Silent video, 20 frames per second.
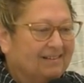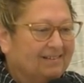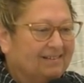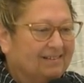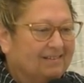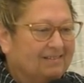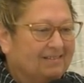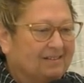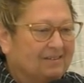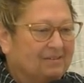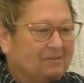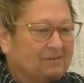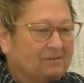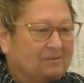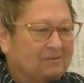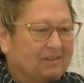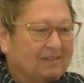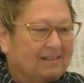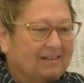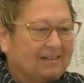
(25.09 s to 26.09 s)

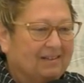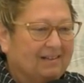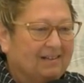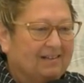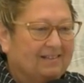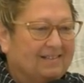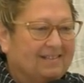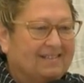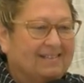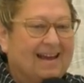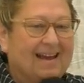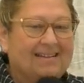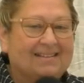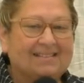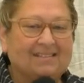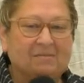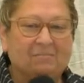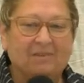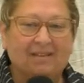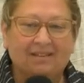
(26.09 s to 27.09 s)
So it's a
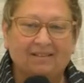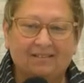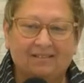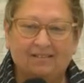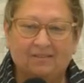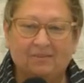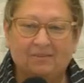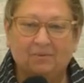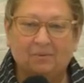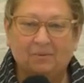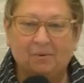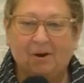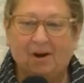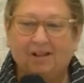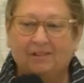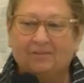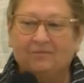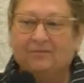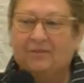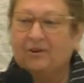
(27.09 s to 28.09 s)
testament to
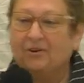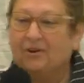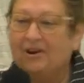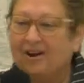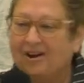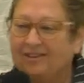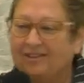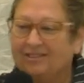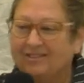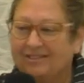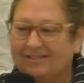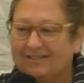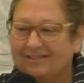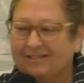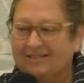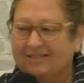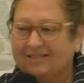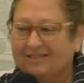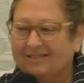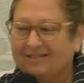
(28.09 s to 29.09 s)
all of your
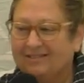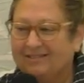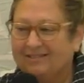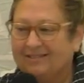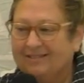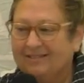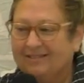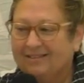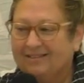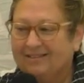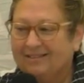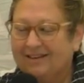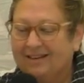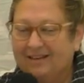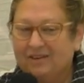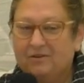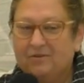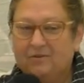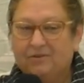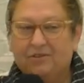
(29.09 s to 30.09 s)
consciousness
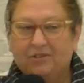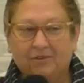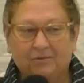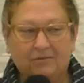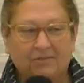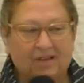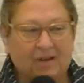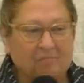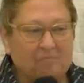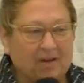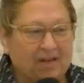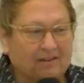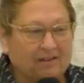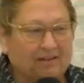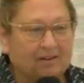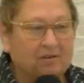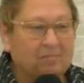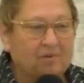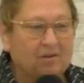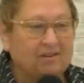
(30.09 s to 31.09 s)
and who shows up at a
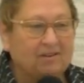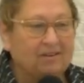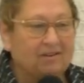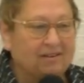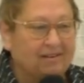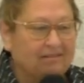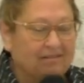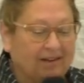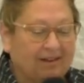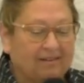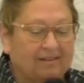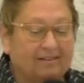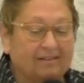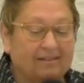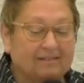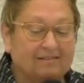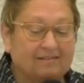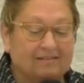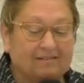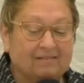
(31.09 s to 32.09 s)
community like
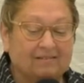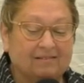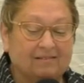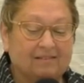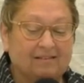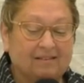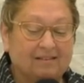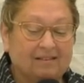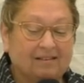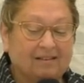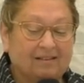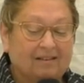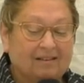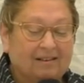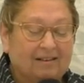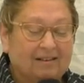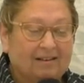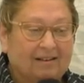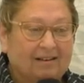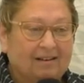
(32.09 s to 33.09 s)
this
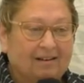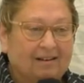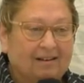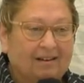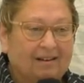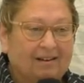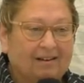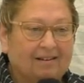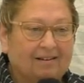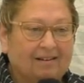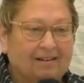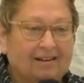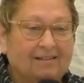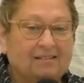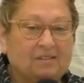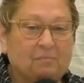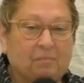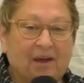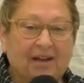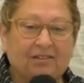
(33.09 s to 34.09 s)
and
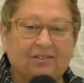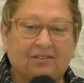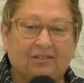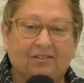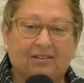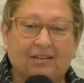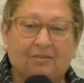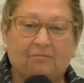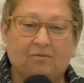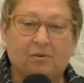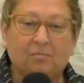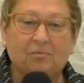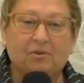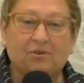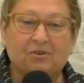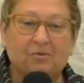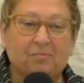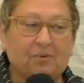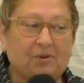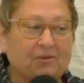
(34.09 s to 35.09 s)
especially from
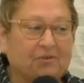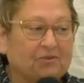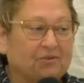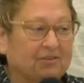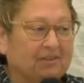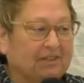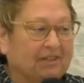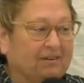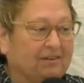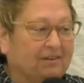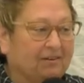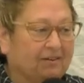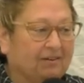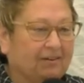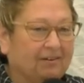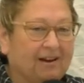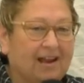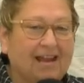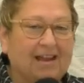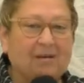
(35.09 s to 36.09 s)
your spiritual
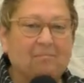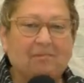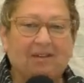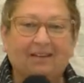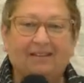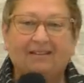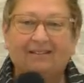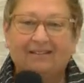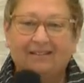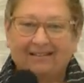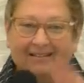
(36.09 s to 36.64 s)
leader, Amy.